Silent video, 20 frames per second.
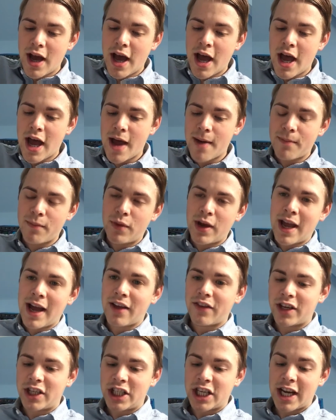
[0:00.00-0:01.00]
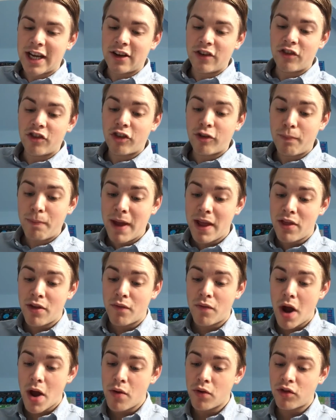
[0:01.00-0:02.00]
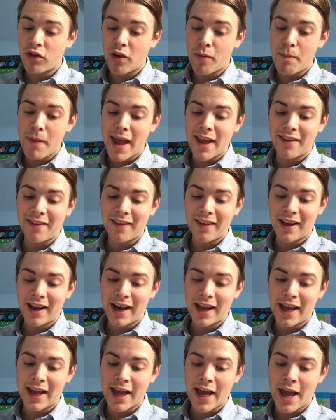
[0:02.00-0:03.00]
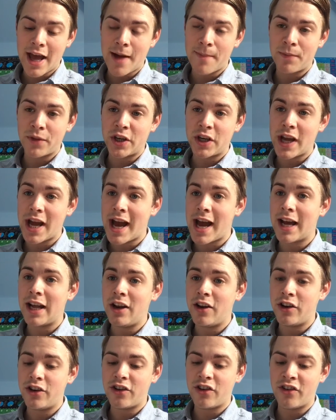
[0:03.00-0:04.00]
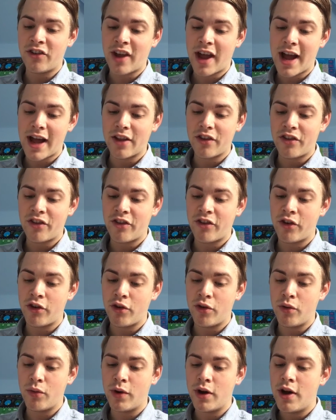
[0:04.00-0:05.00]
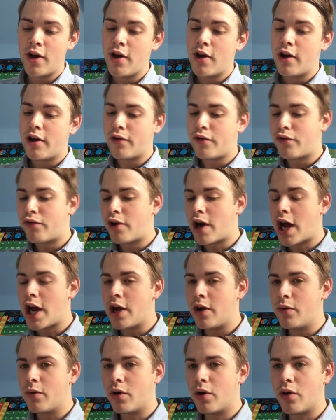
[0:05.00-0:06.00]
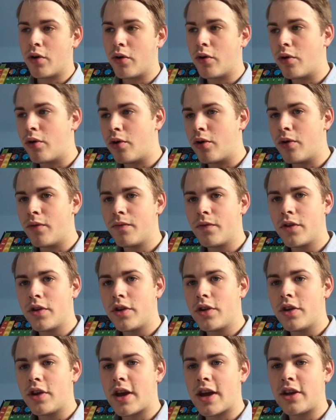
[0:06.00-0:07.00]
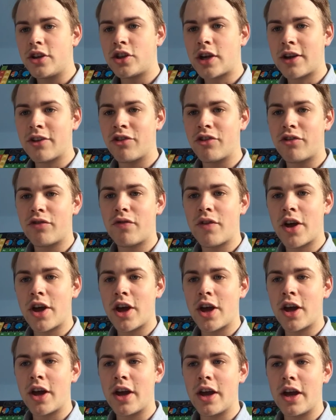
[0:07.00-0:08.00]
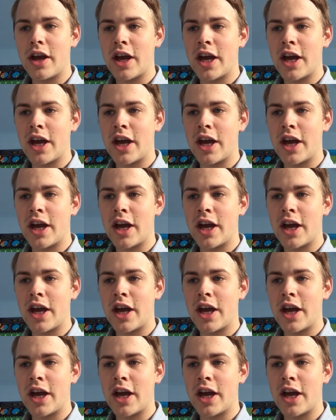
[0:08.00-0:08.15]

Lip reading: We had a challenge, spit the roast. So basically, the islanders had to throw or transfer